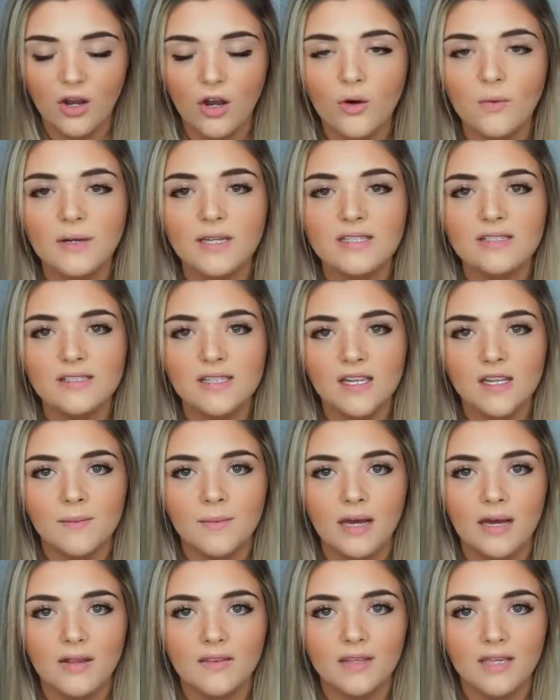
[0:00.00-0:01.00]
Always think
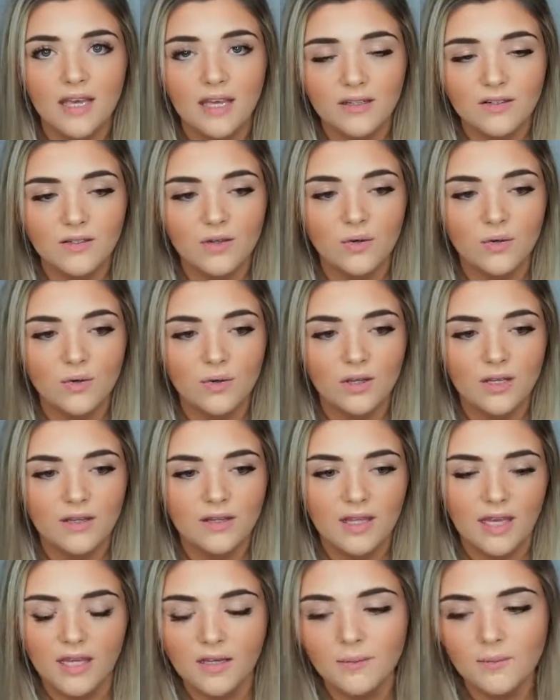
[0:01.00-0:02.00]
about the end goal
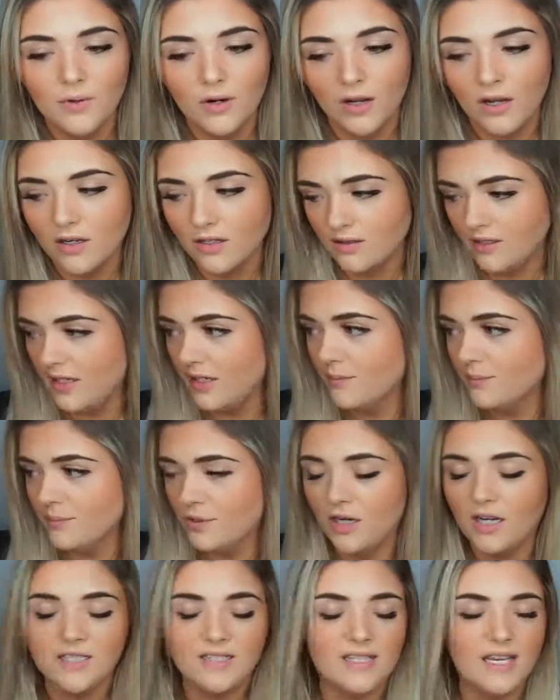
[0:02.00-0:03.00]
and the end pro like
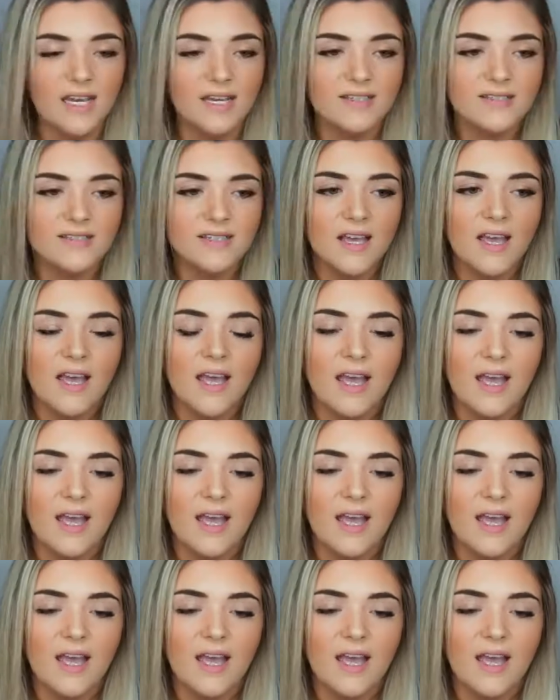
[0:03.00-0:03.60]
process